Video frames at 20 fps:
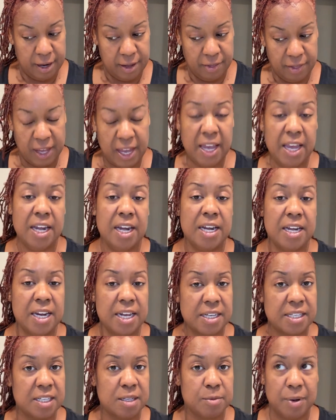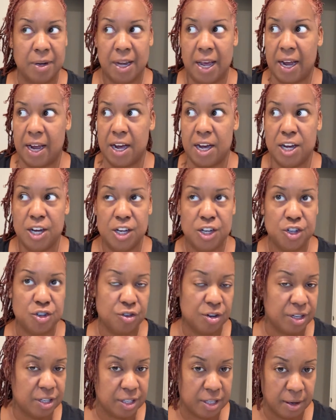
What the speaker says: the heat index has been like 100 and